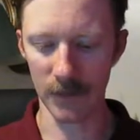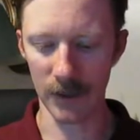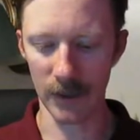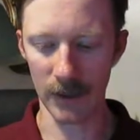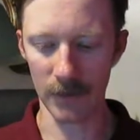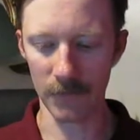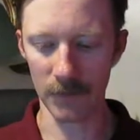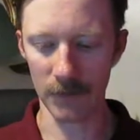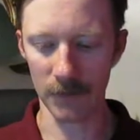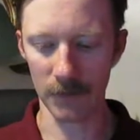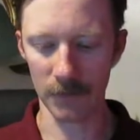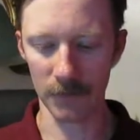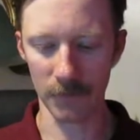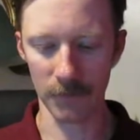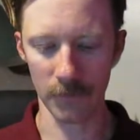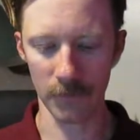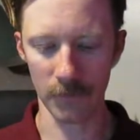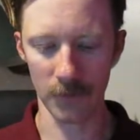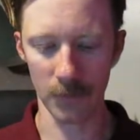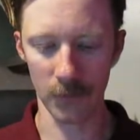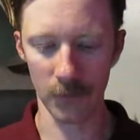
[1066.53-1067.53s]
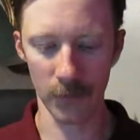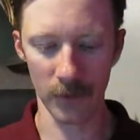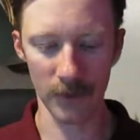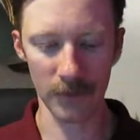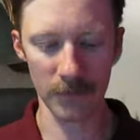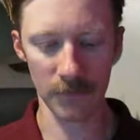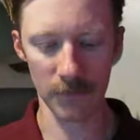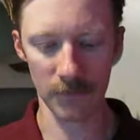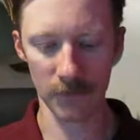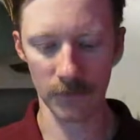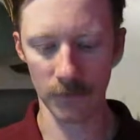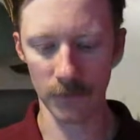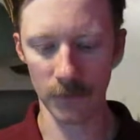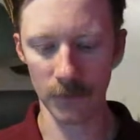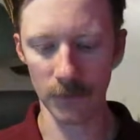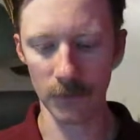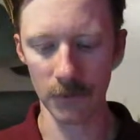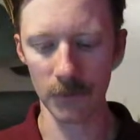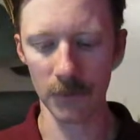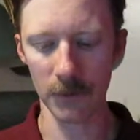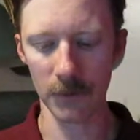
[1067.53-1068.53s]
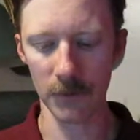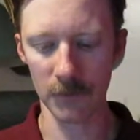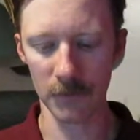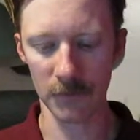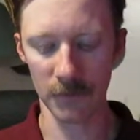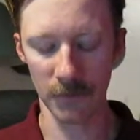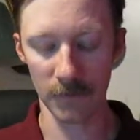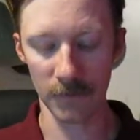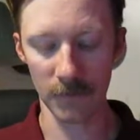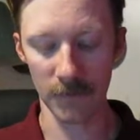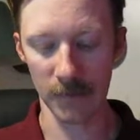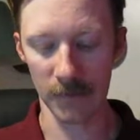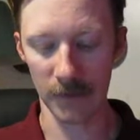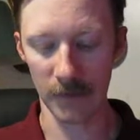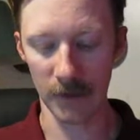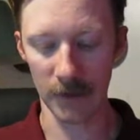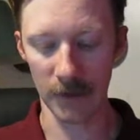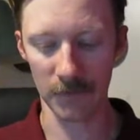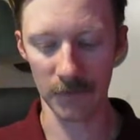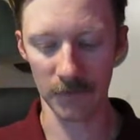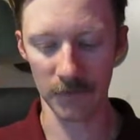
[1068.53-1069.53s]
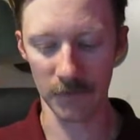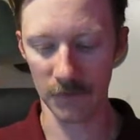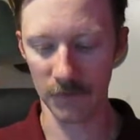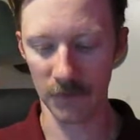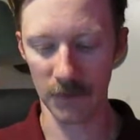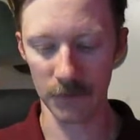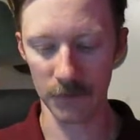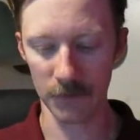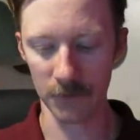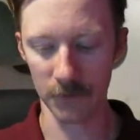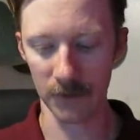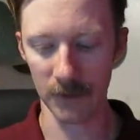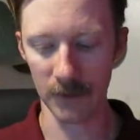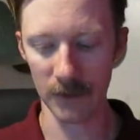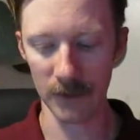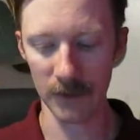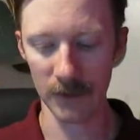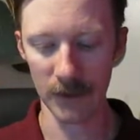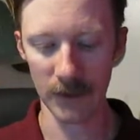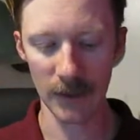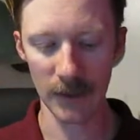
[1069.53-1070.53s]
evidence for the presence of cougars since the last century